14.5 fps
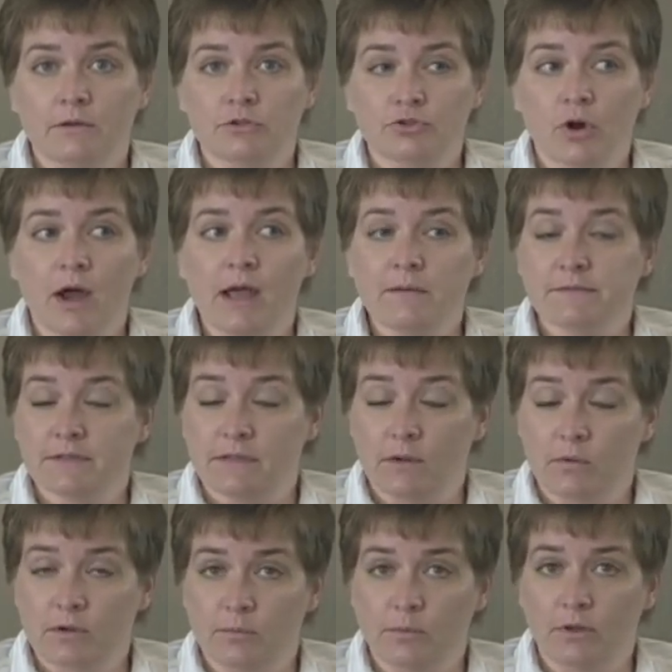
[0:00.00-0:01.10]
Tribes that
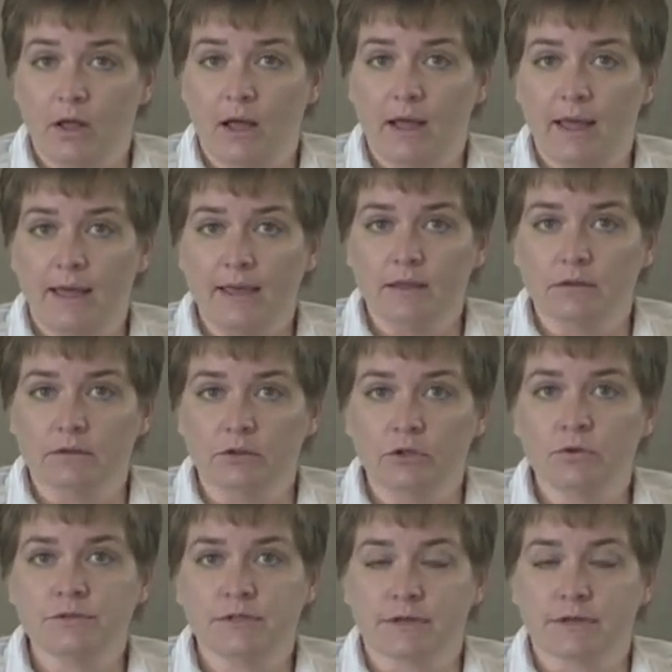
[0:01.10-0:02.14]
don't comply lose